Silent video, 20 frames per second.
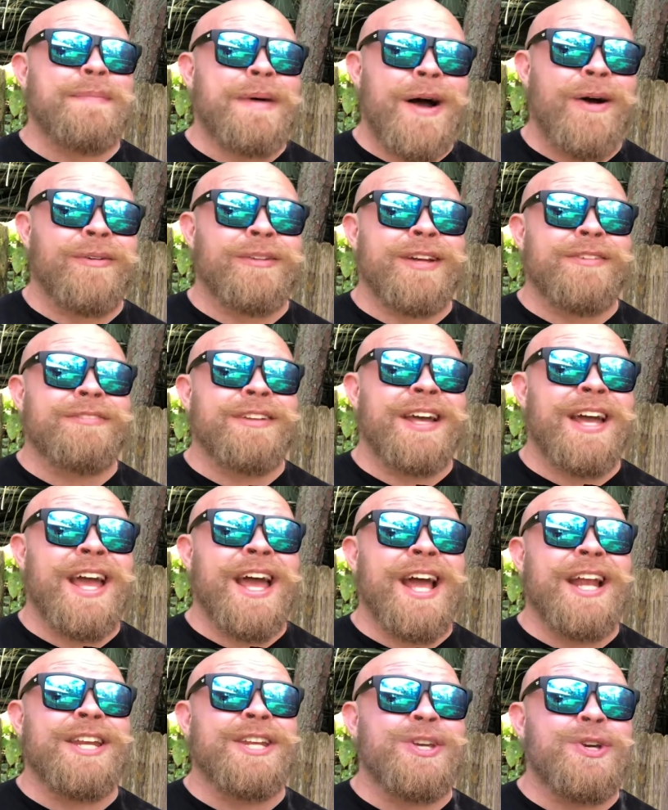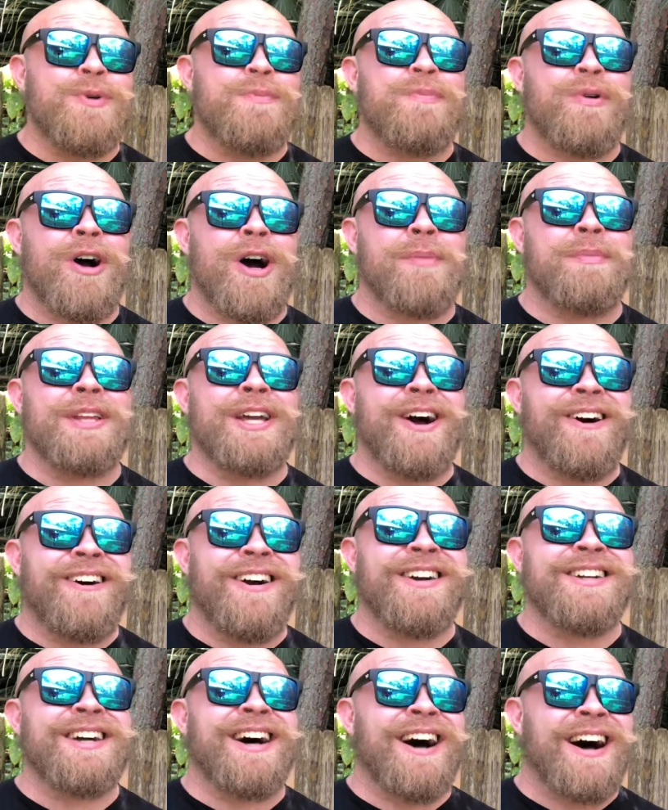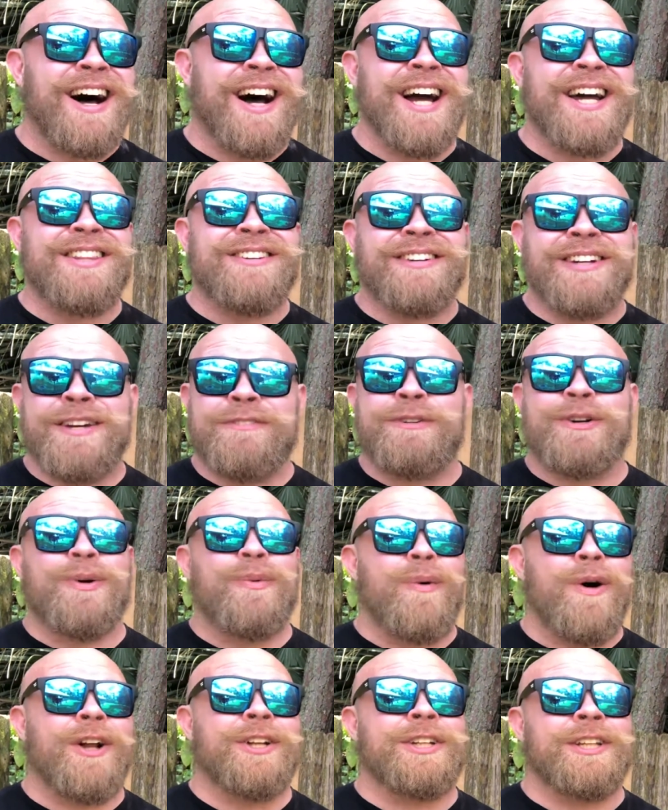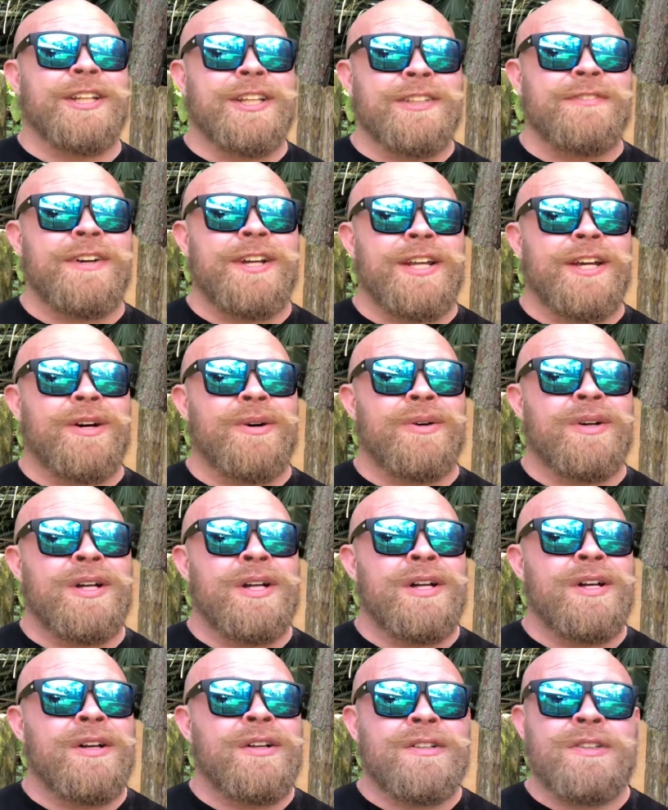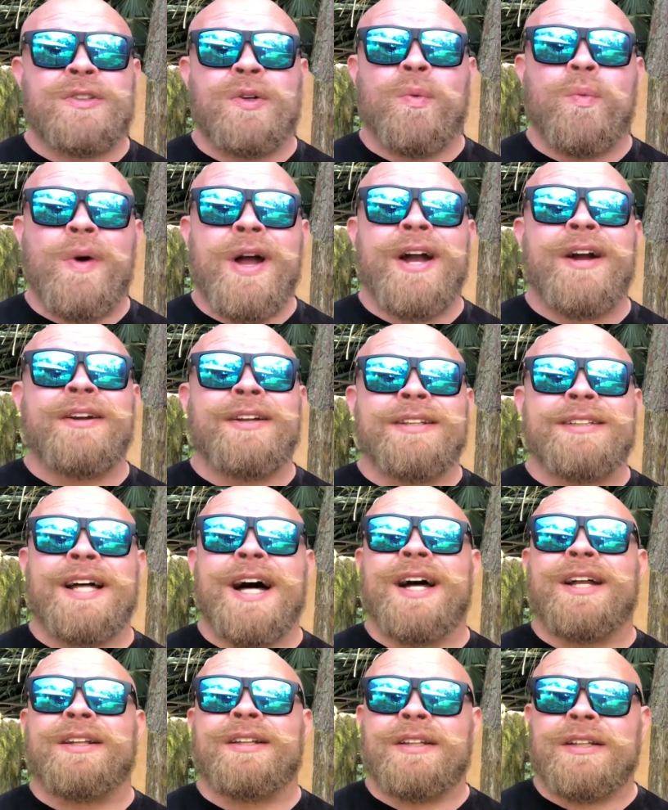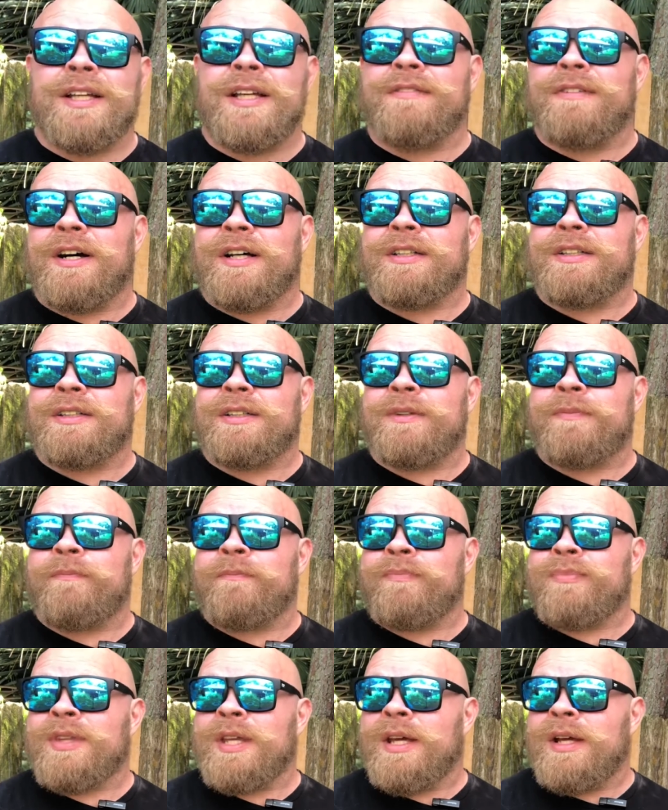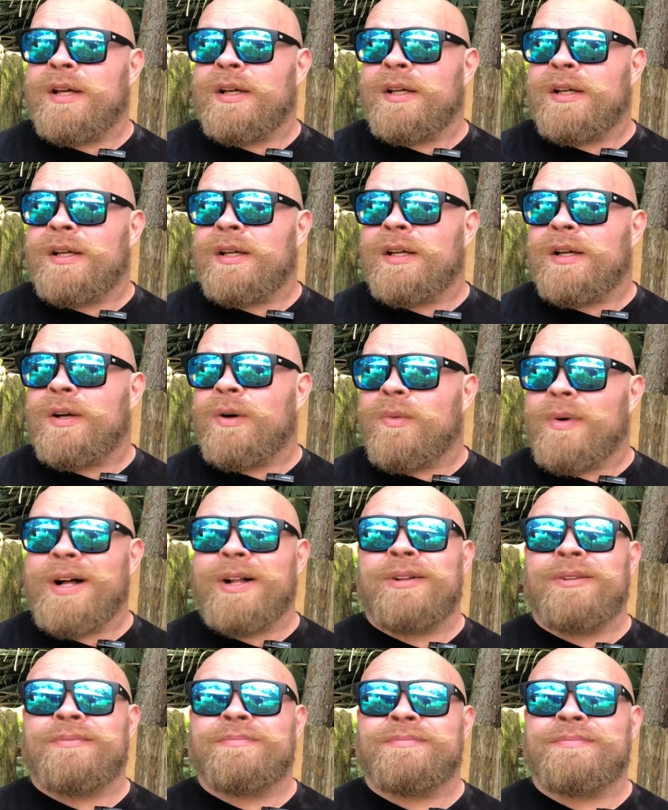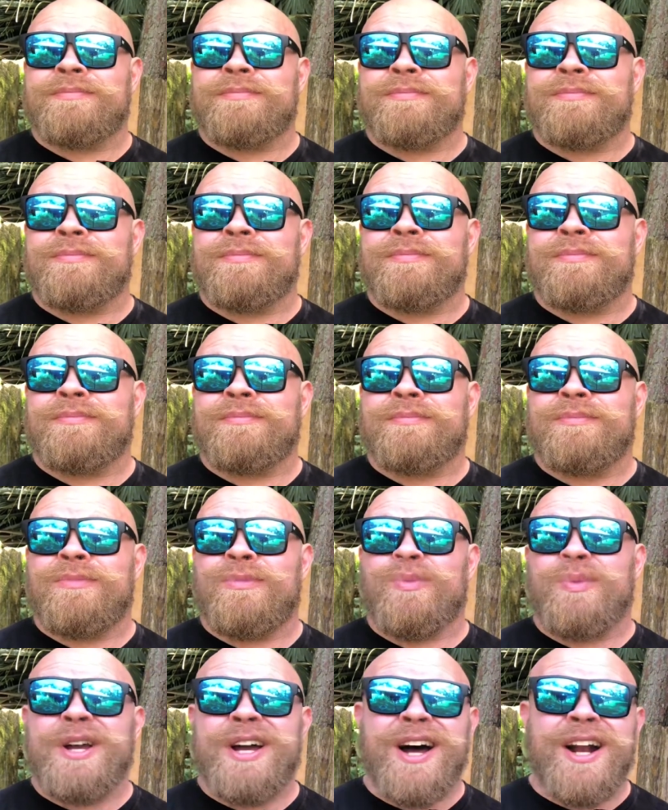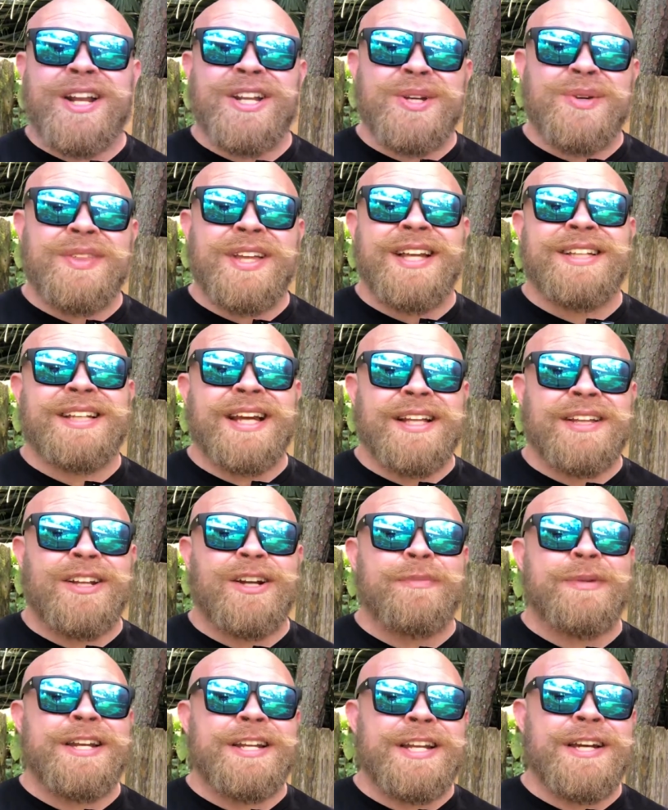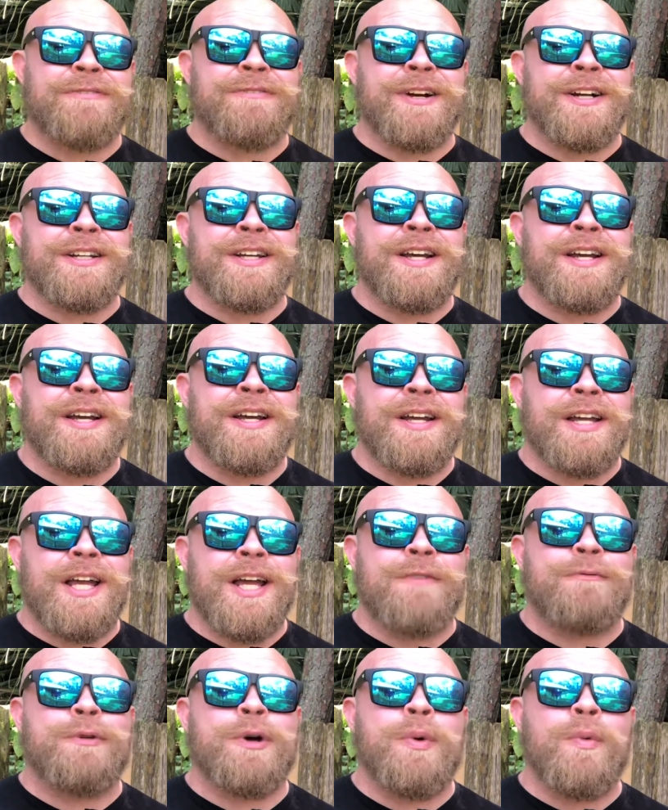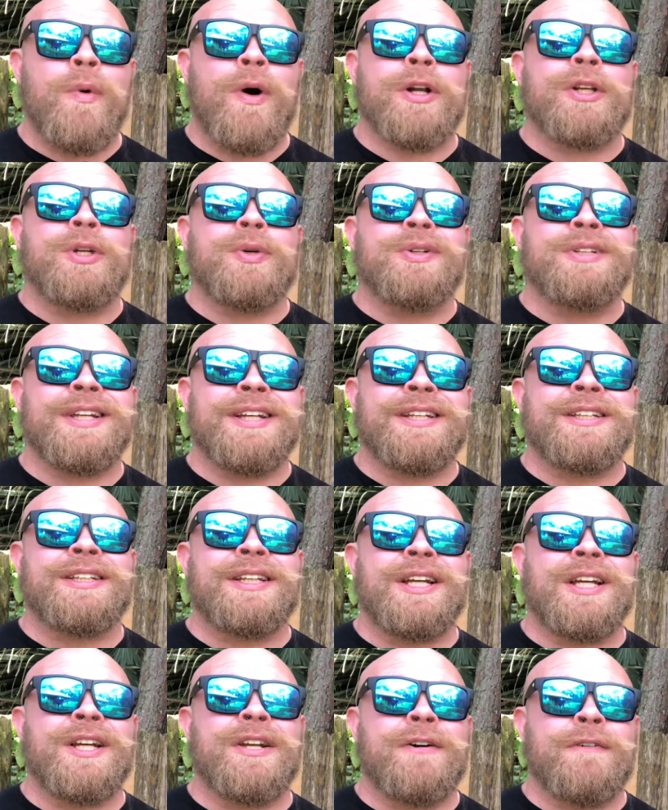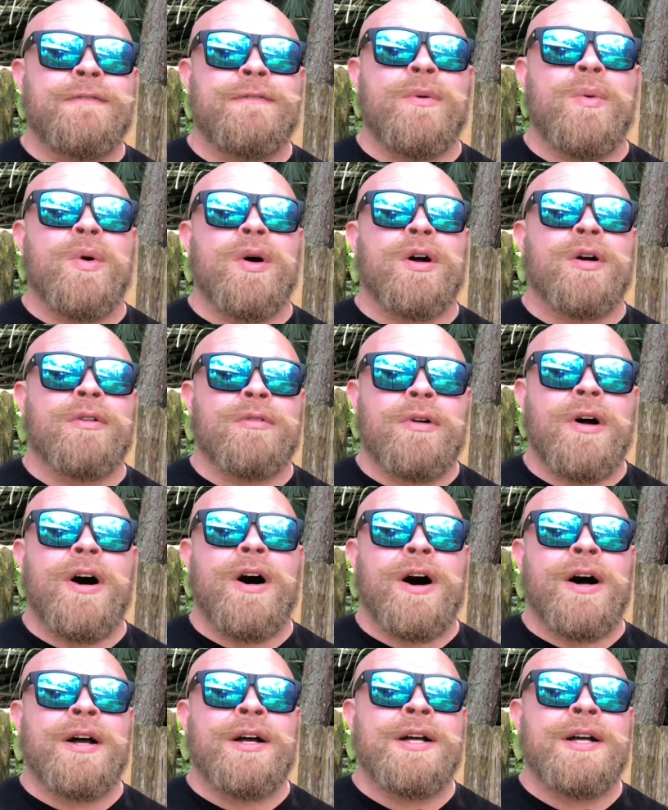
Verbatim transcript: powerlift, and you probably aren't either if you're watching this video. So where does that leave us? Well, we gotta do things a little bit different if we want to succeed for raw.